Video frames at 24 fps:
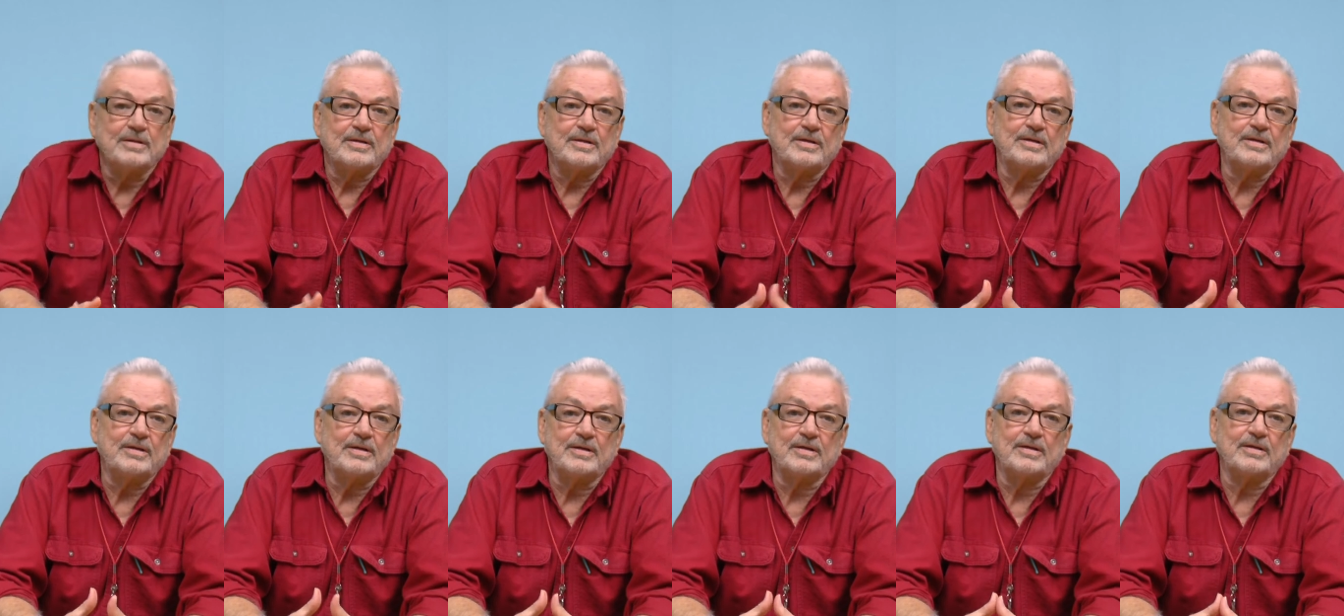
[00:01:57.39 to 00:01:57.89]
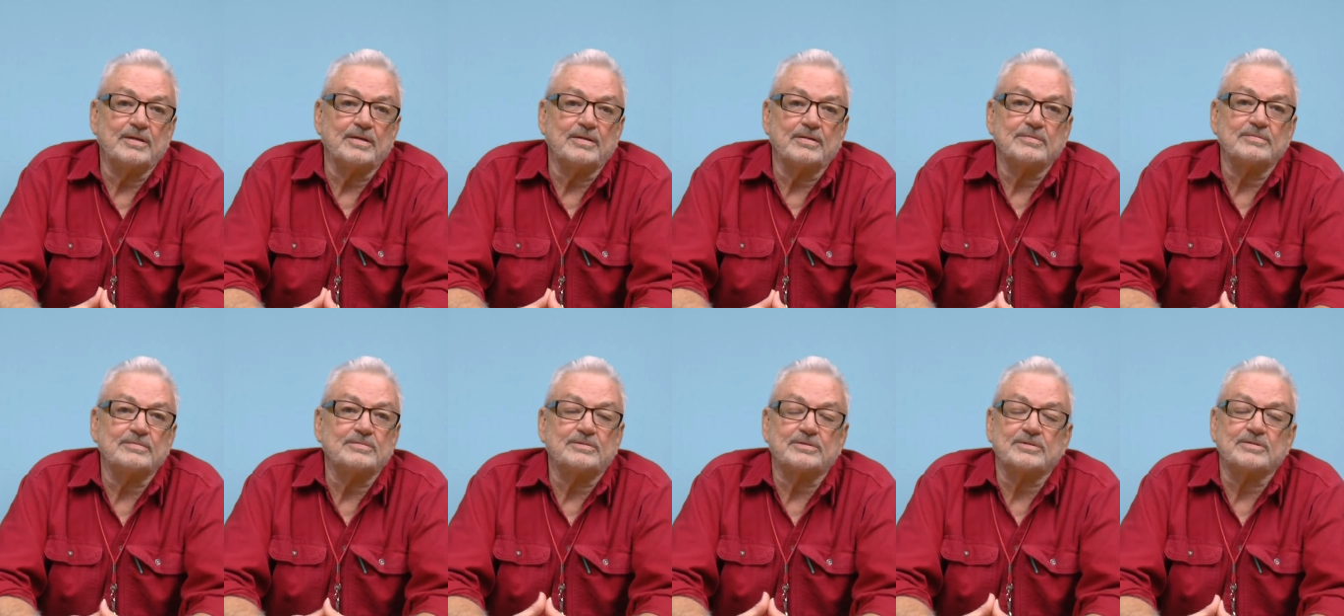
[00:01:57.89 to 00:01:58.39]

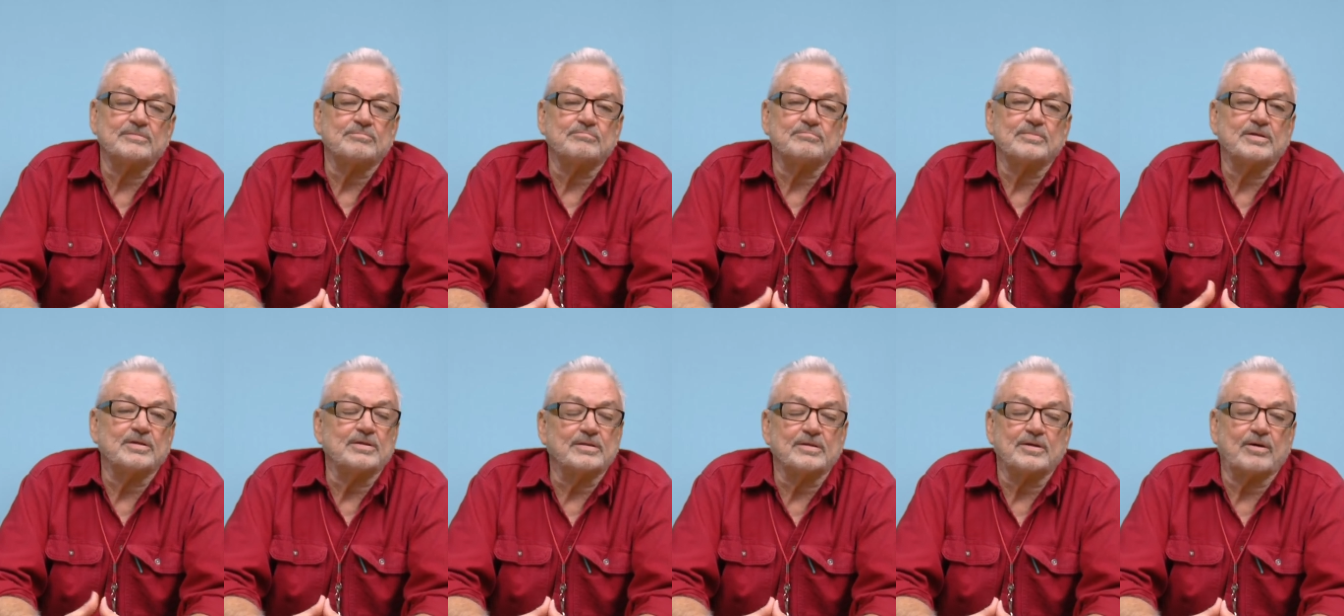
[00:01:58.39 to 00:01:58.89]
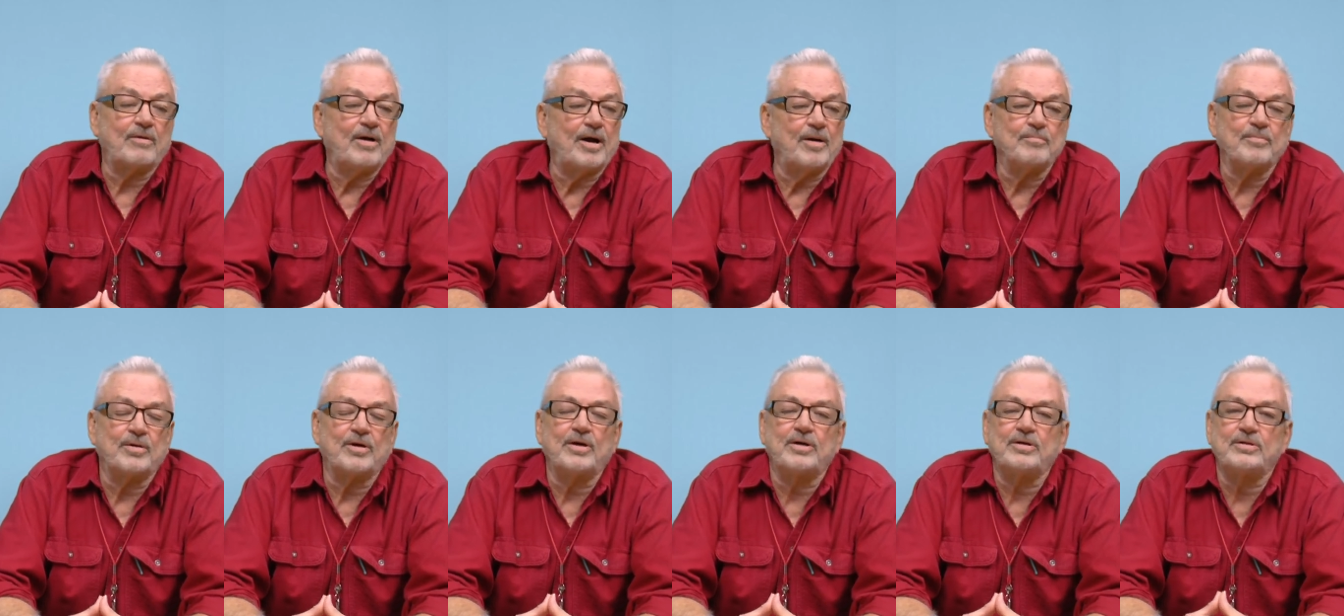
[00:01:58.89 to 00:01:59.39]
and some uh,
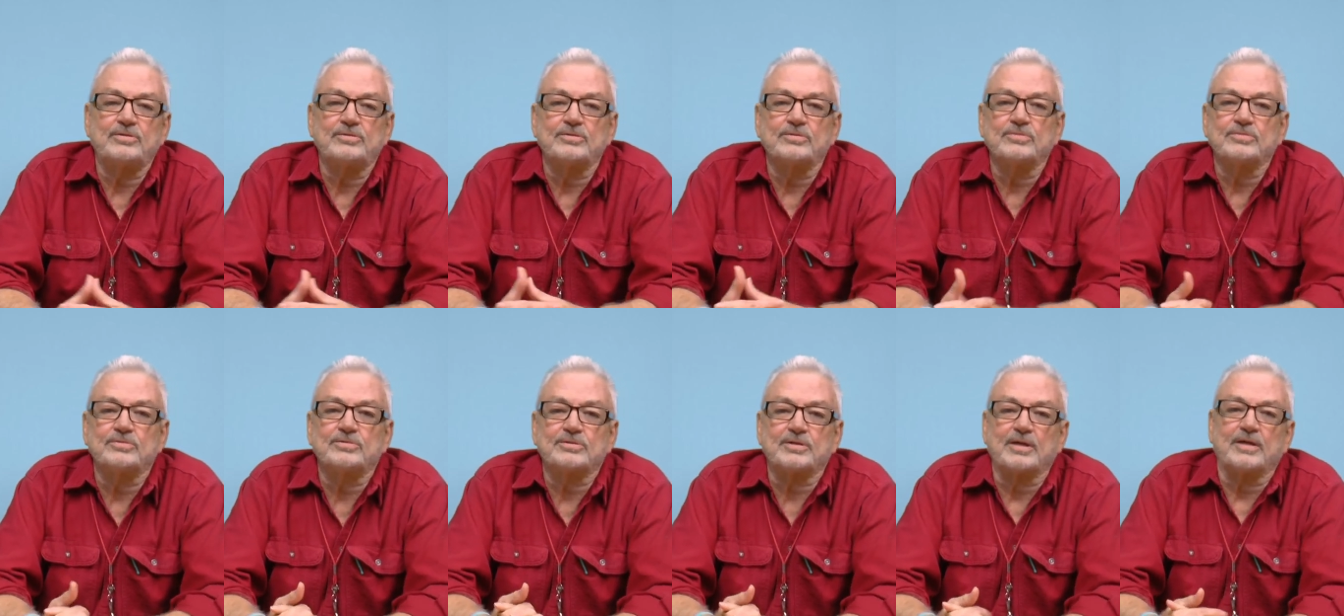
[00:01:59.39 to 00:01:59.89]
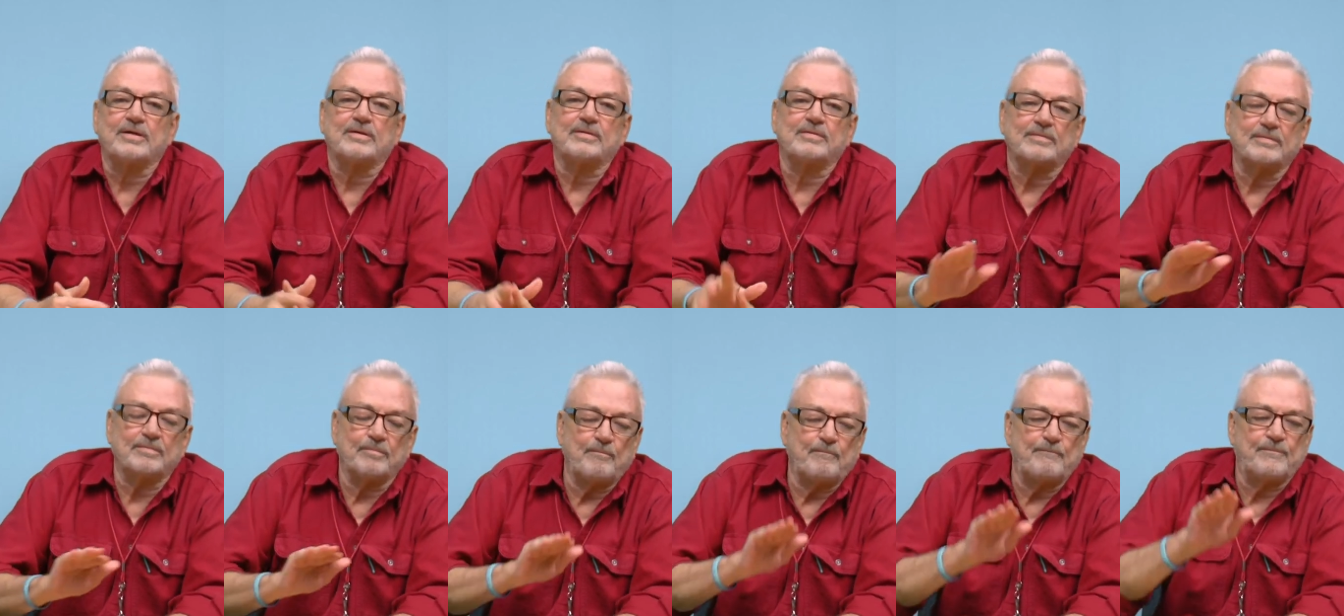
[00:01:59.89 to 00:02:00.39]
cranberry juice
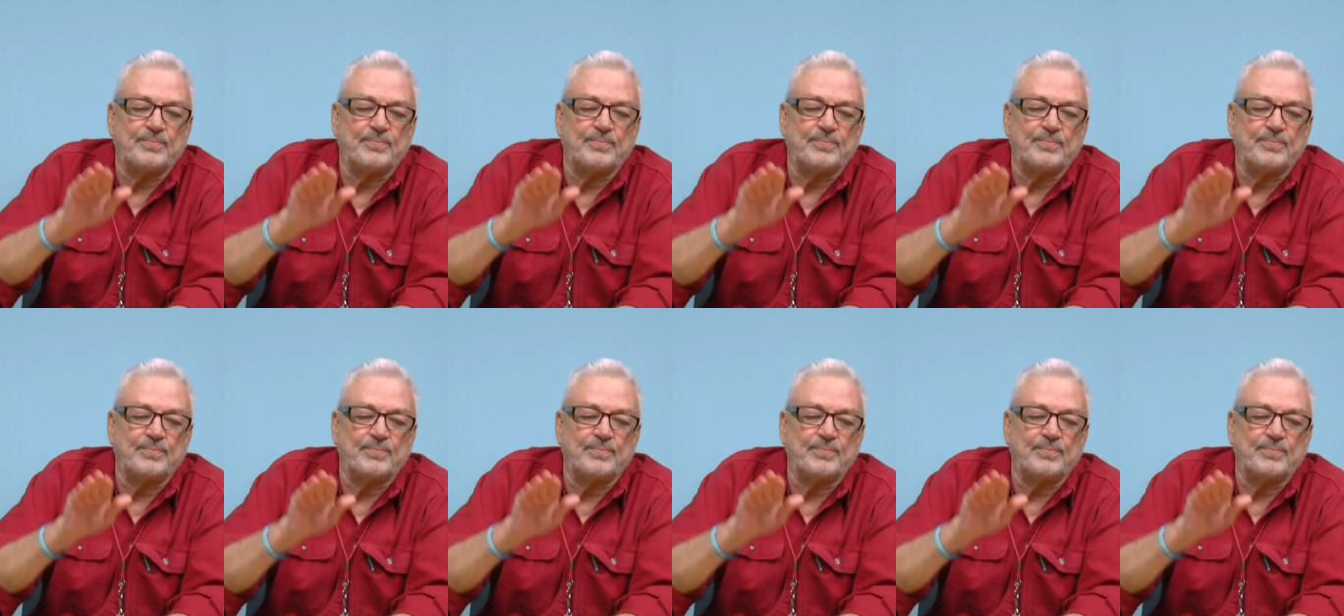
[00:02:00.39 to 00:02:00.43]
and